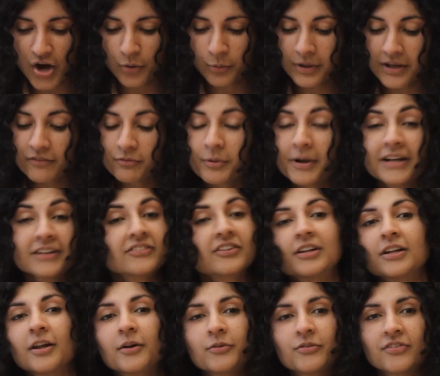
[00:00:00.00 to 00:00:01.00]
We have worked
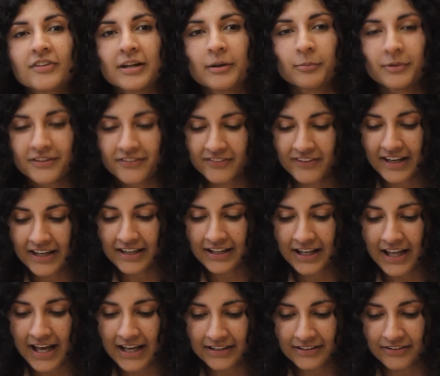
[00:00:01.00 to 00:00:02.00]
closely with
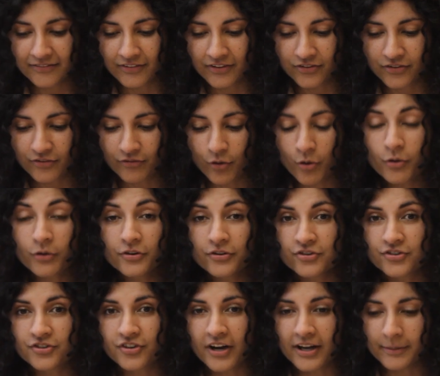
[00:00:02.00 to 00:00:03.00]
secular activists of all
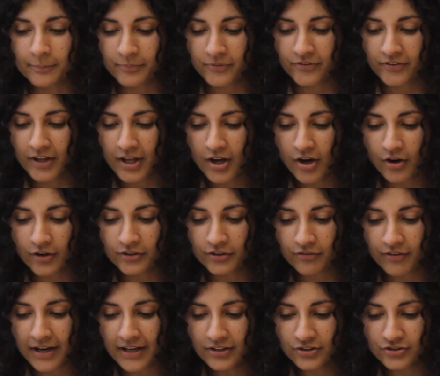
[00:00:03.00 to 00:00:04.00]
stripes on
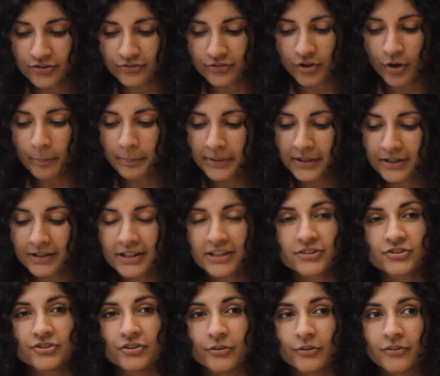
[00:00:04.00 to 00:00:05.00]
a range of topical
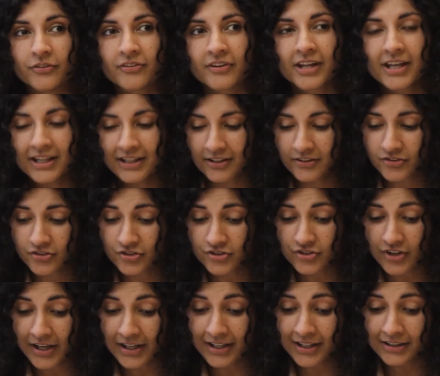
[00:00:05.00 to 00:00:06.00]
issues that
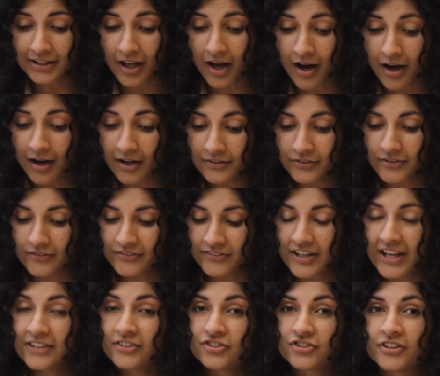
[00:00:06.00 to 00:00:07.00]
strike at the heart of
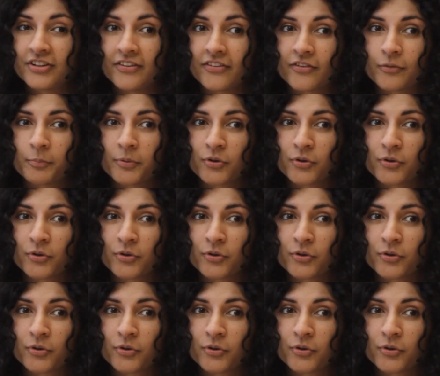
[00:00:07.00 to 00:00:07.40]
tensions